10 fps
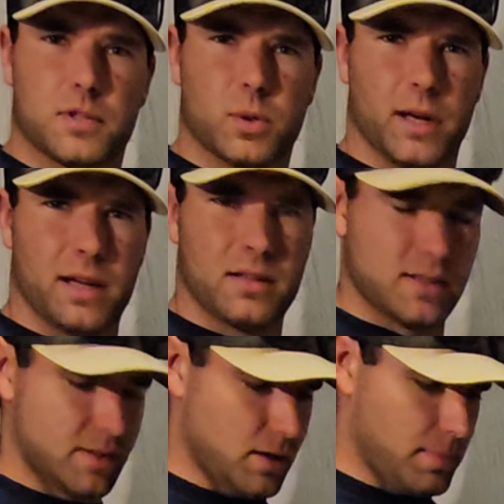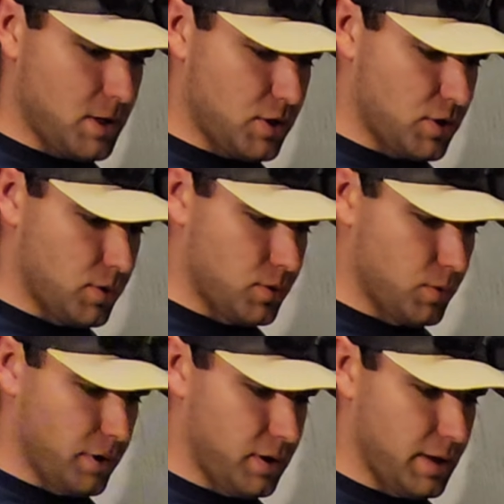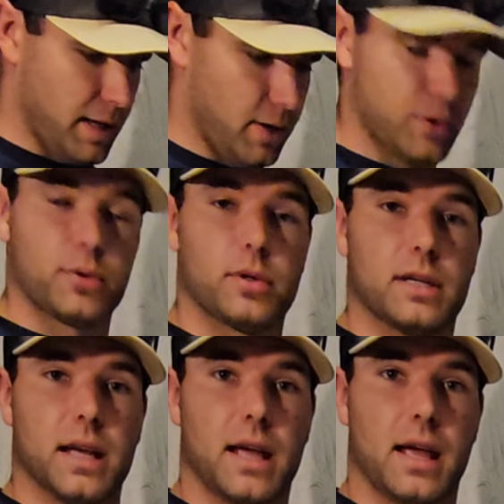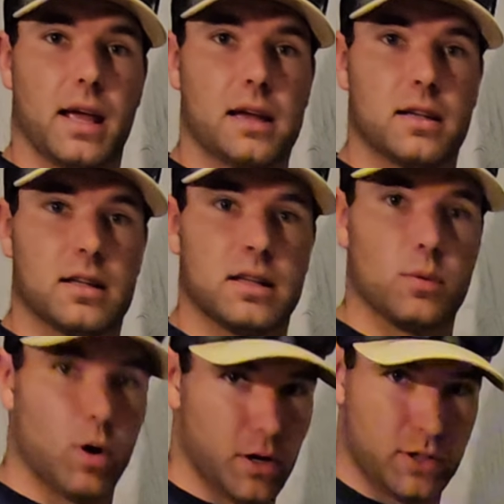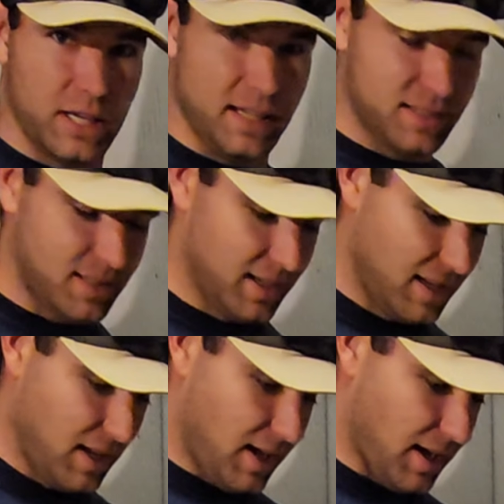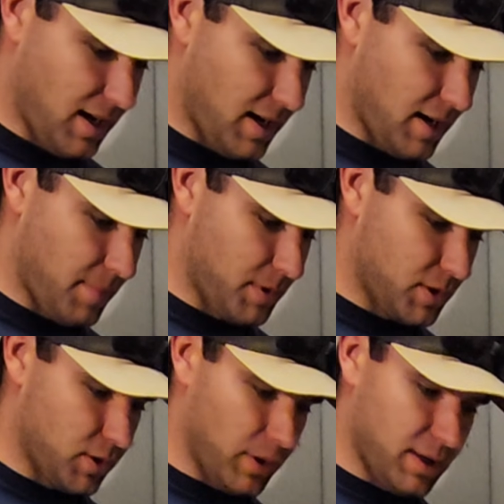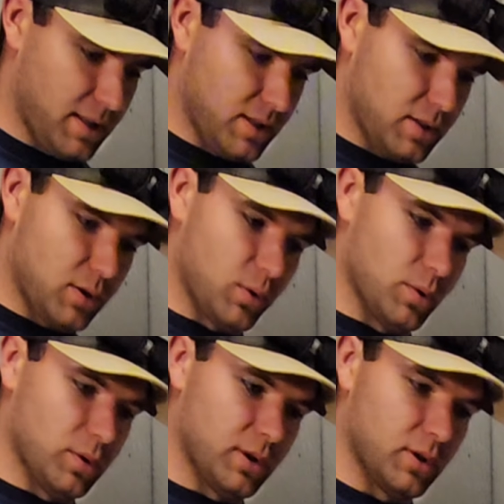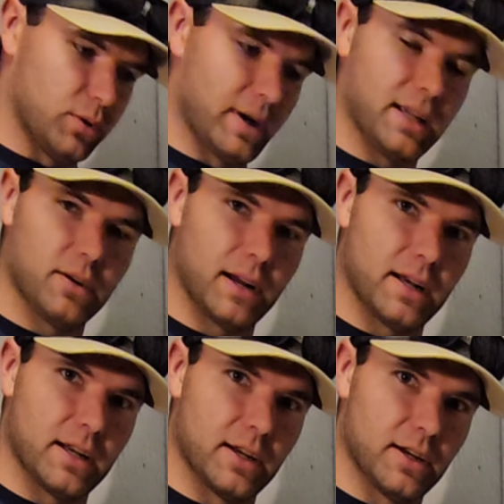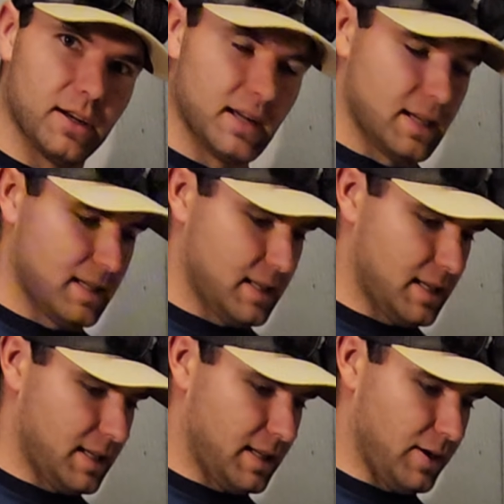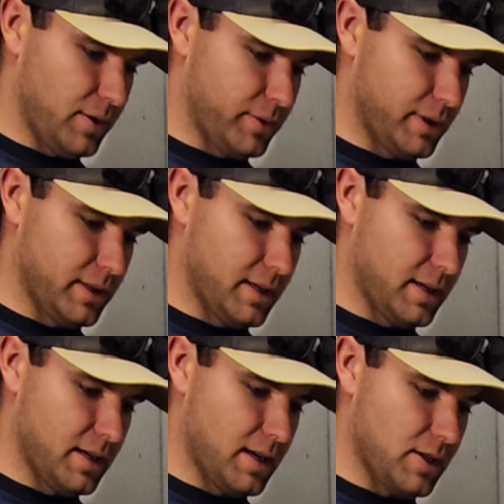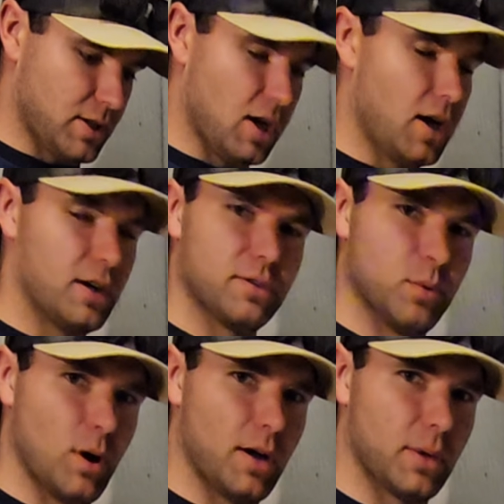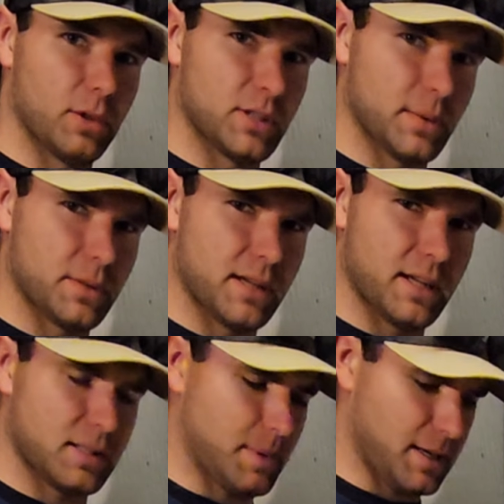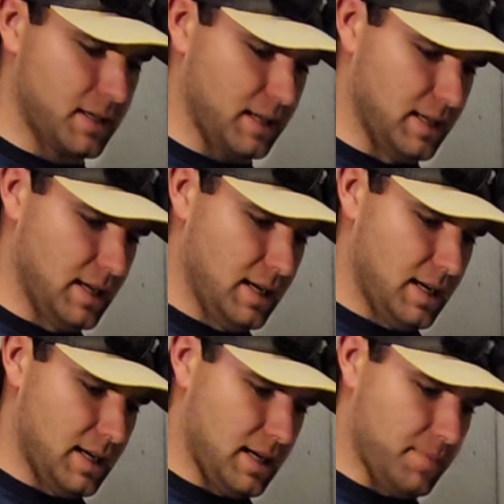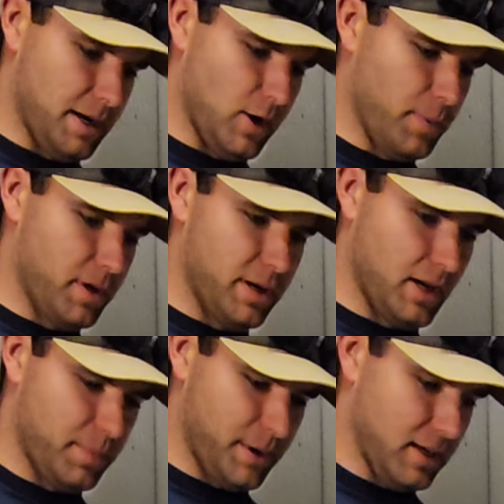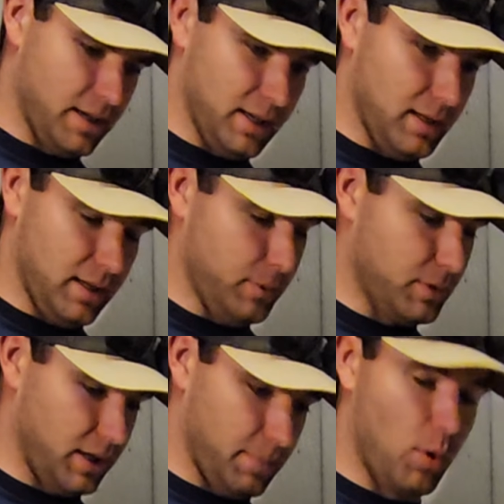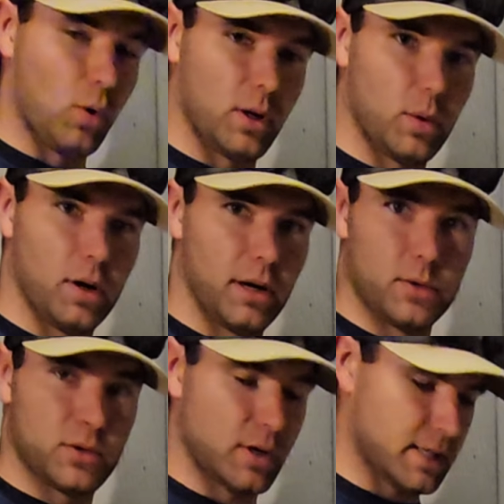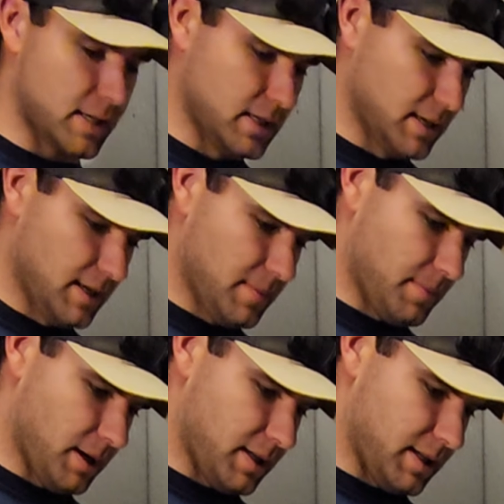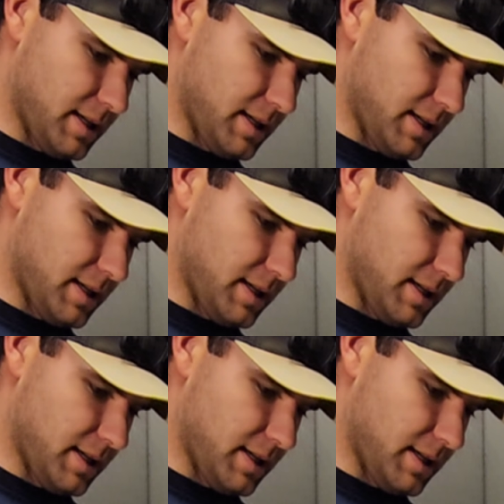so we had some issues with the L3 and the water test. So in this cool little ring right here, the L3 let in a ton of water, which I was not expecting. I opened it up and it was like pouring water. It was crazy. But